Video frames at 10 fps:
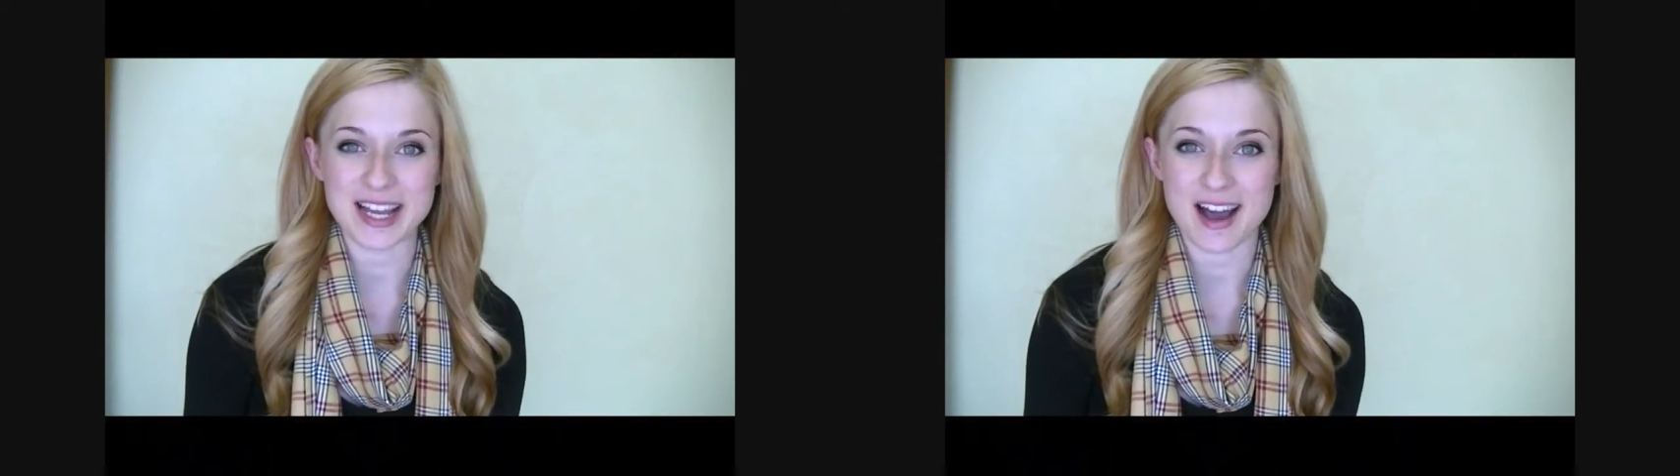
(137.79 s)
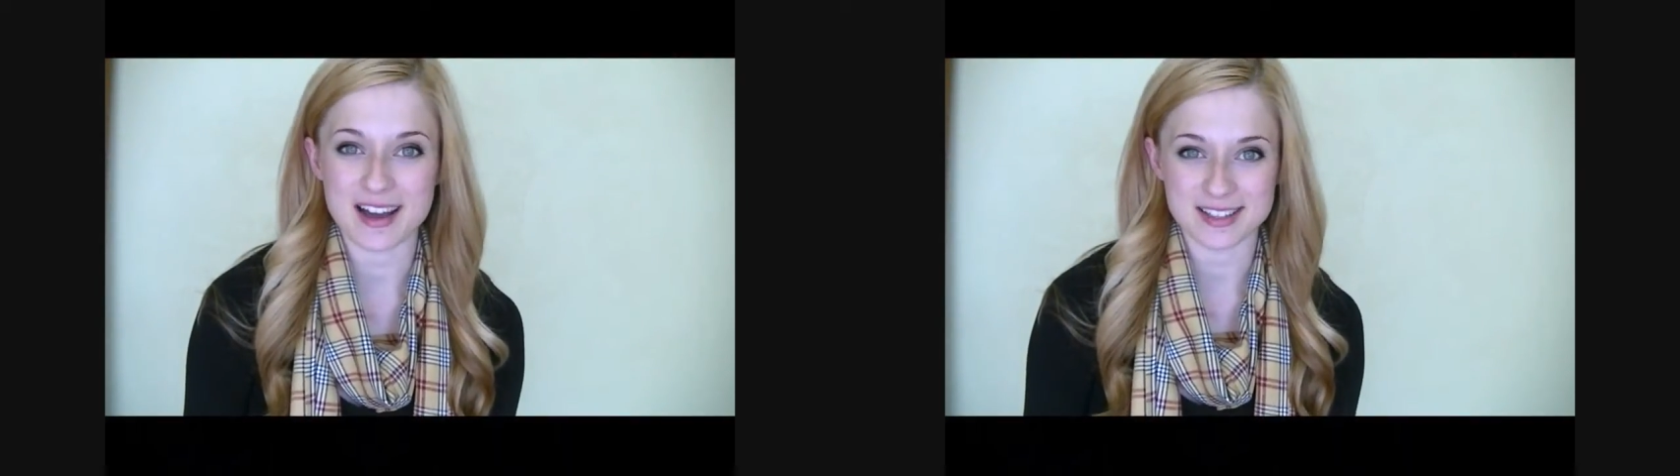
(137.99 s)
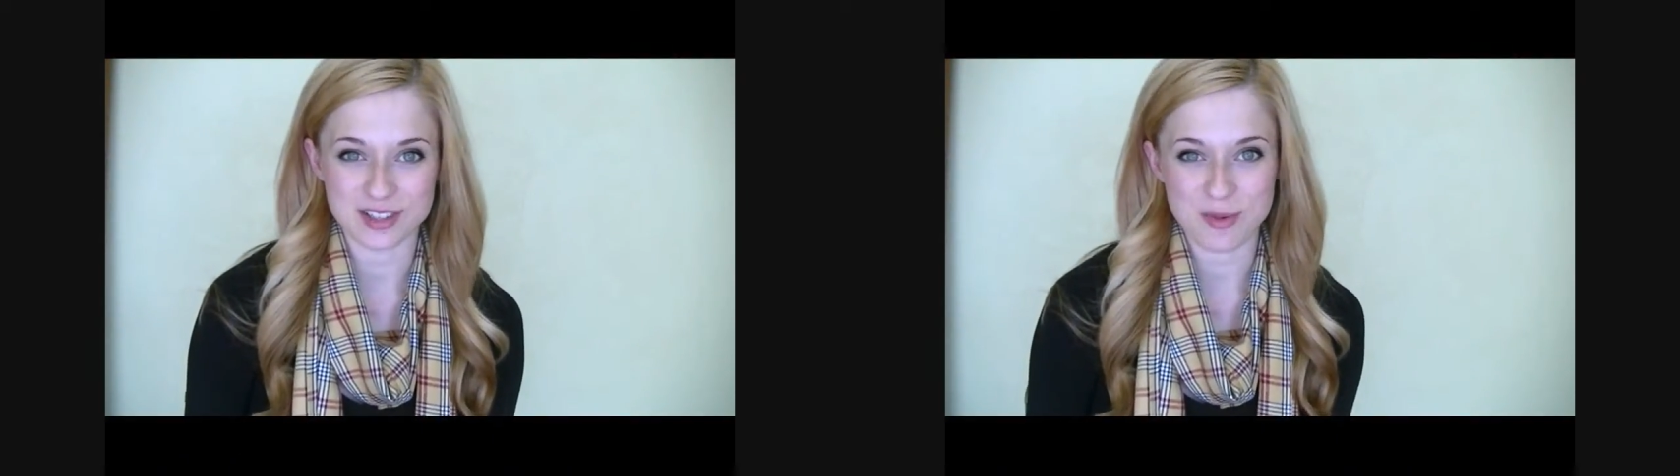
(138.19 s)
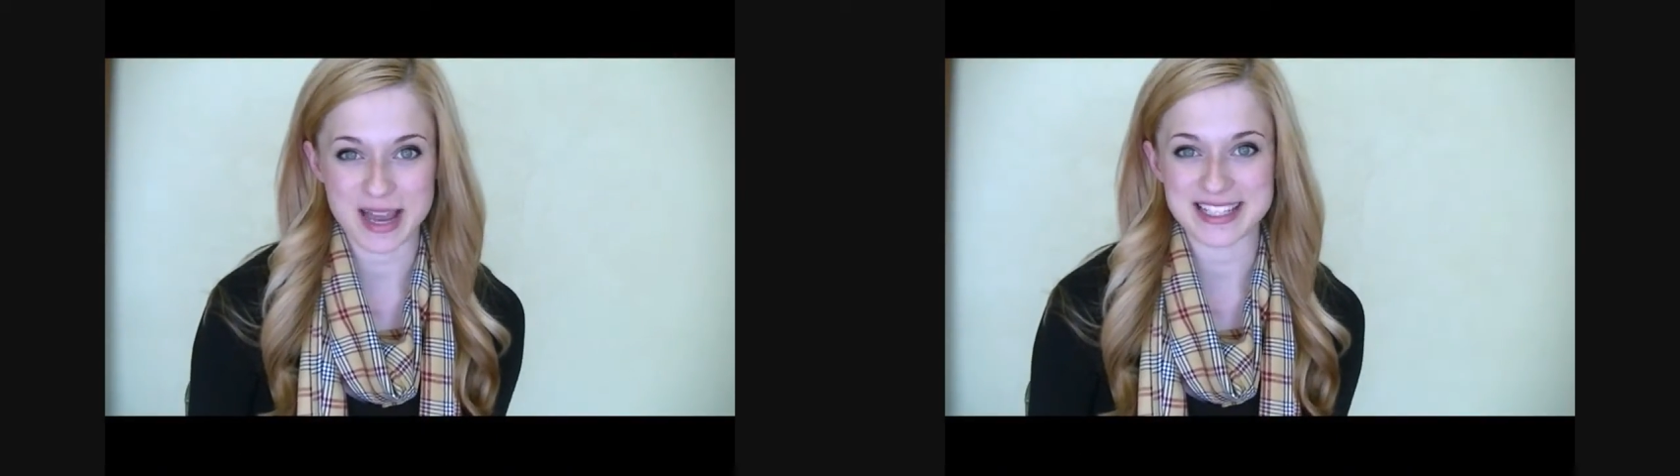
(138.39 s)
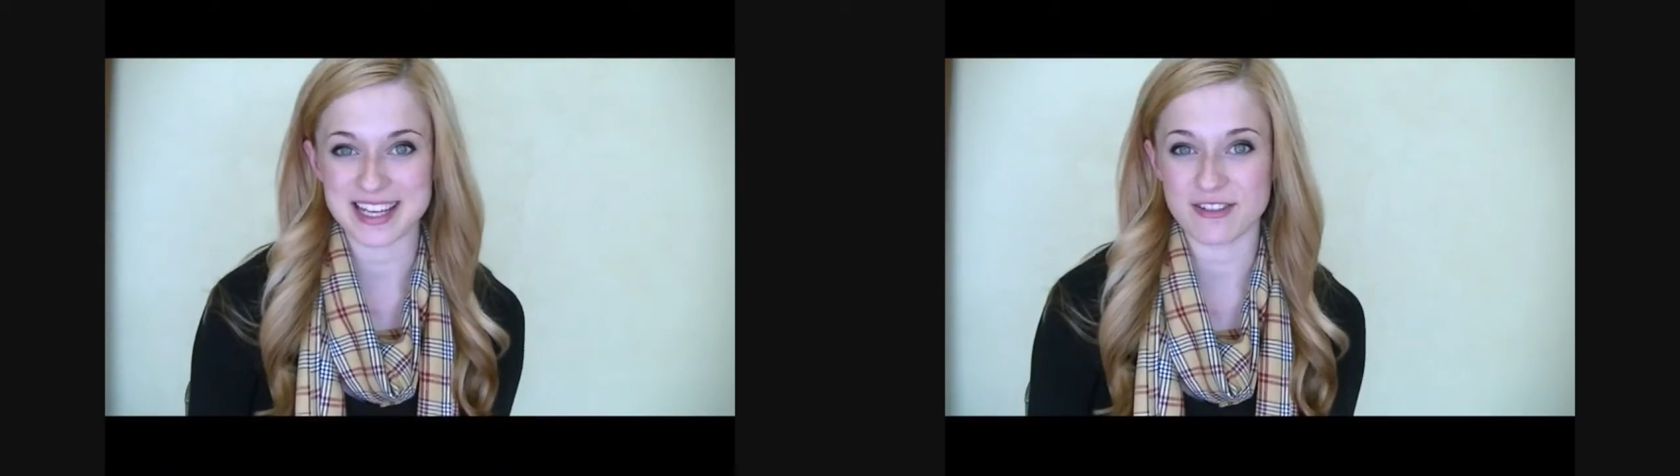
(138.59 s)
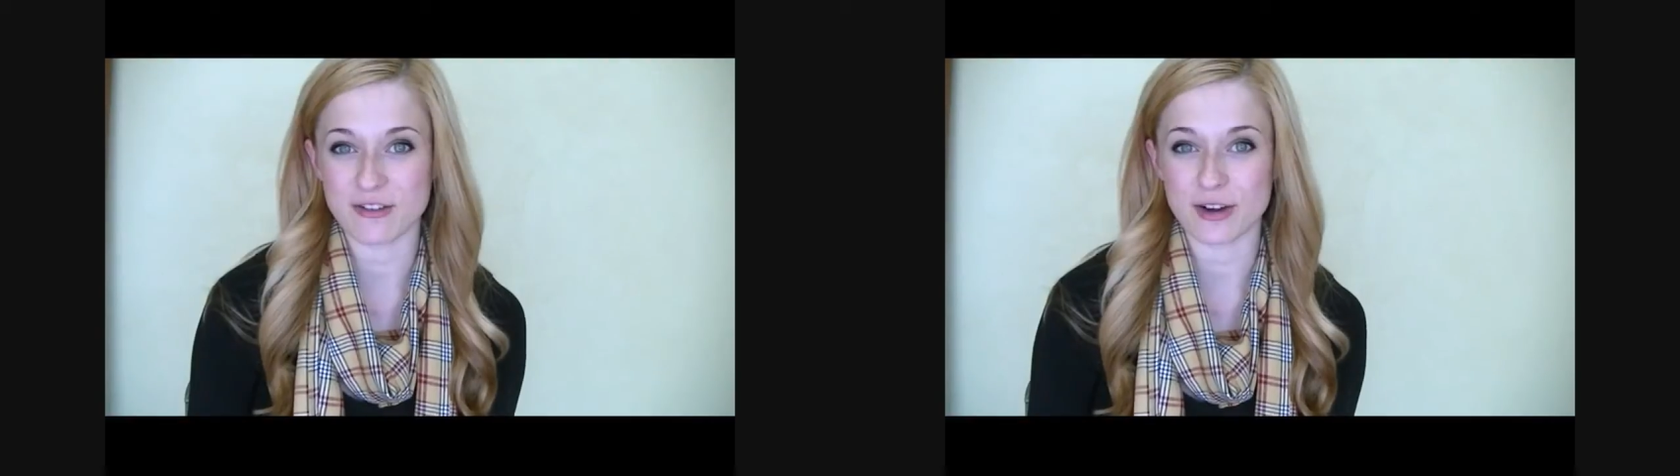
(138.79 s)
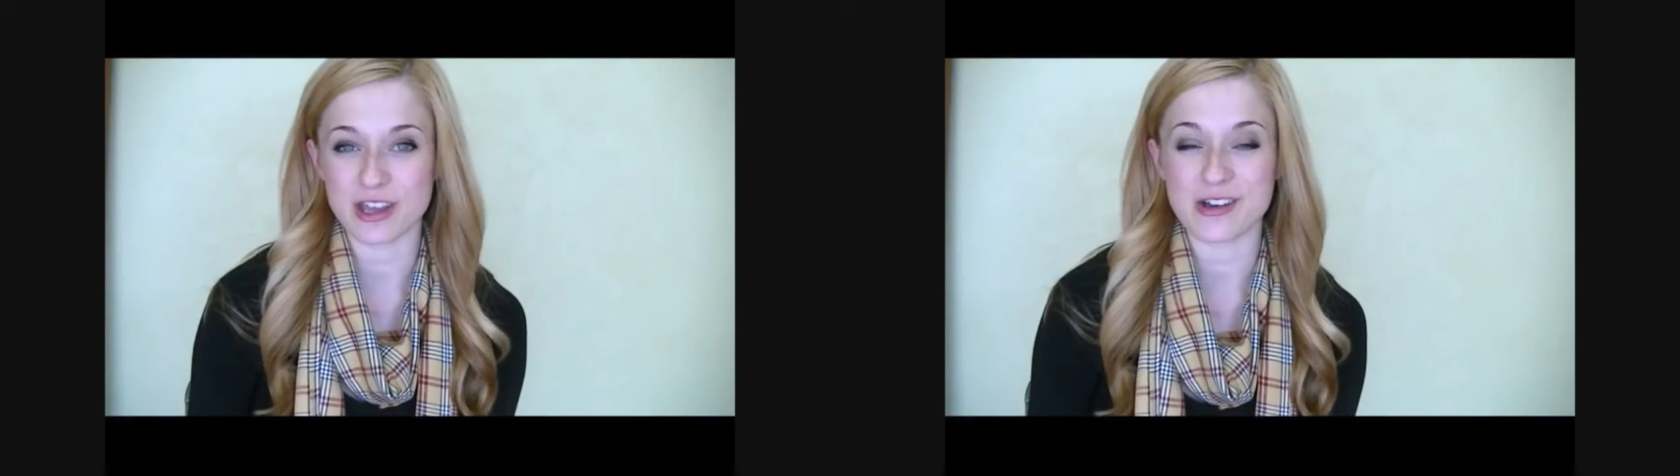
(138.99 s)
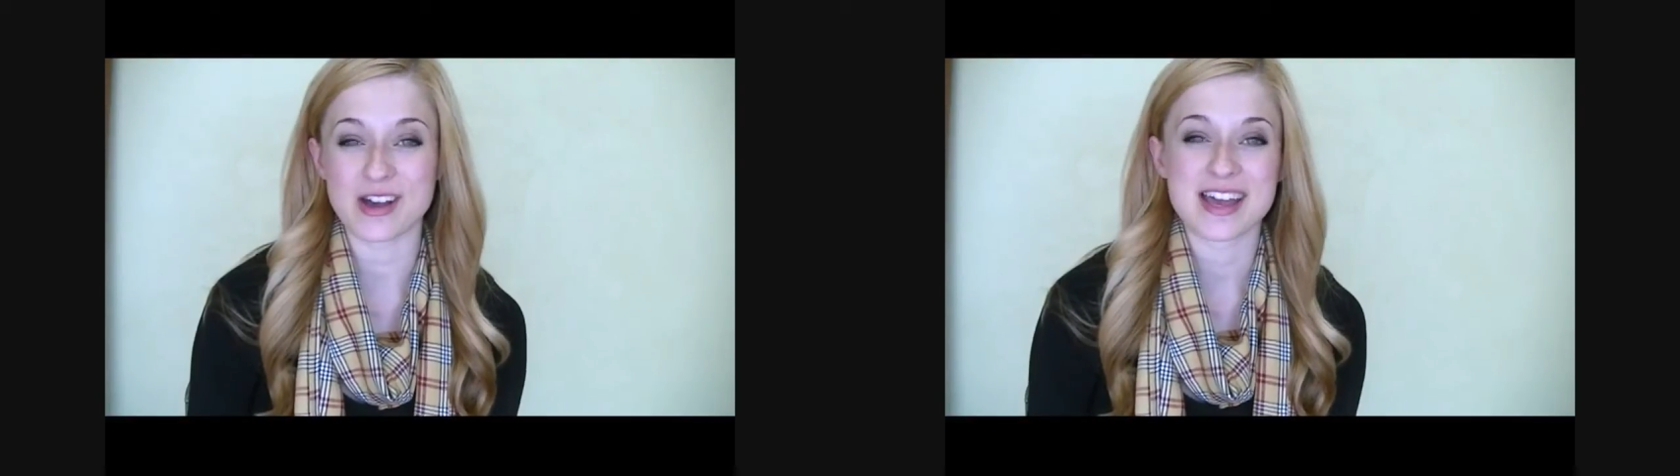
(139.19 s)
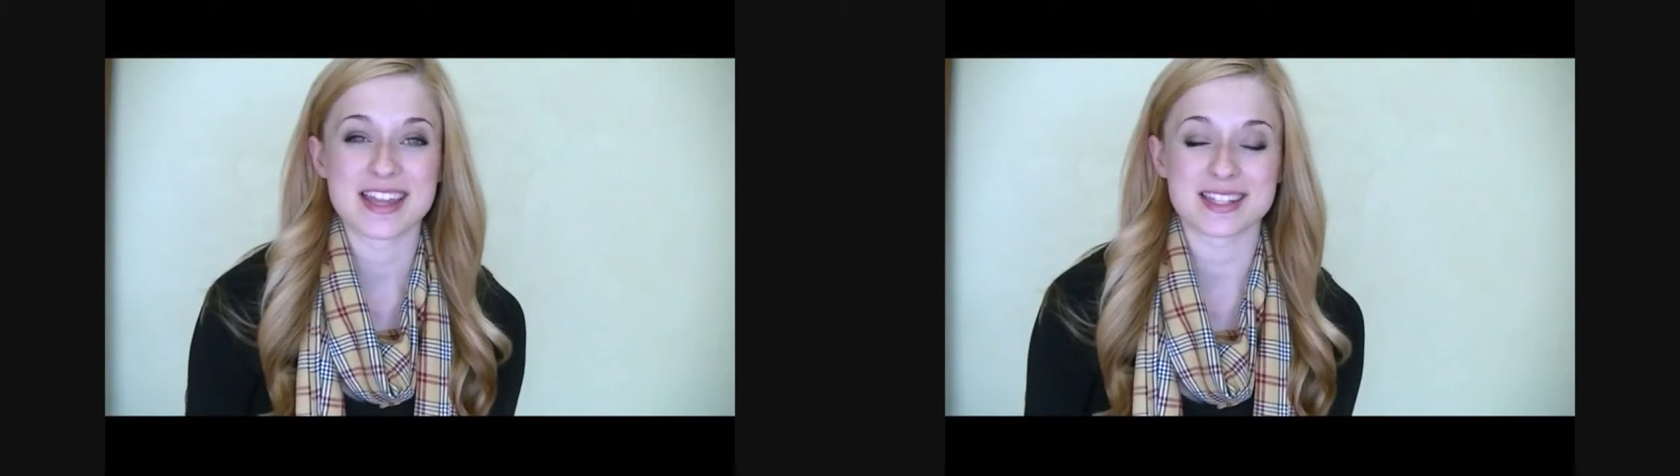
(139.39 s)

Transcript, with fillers: costume idea for you.